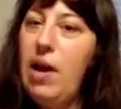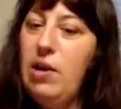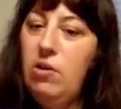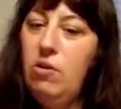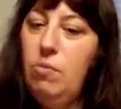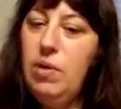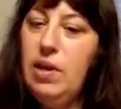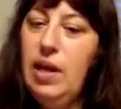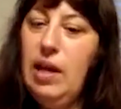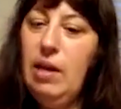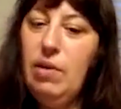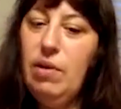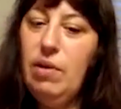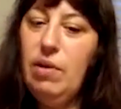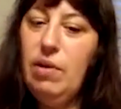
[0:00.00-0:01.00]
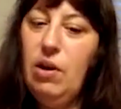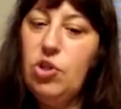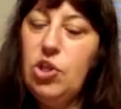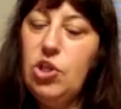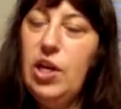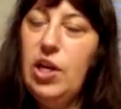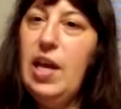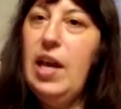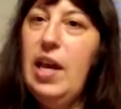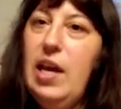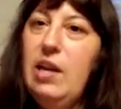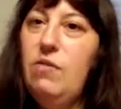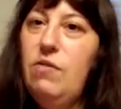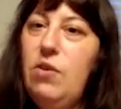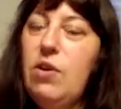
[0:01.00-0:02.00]
you became a coach,
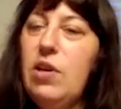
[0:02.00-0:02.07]
and if you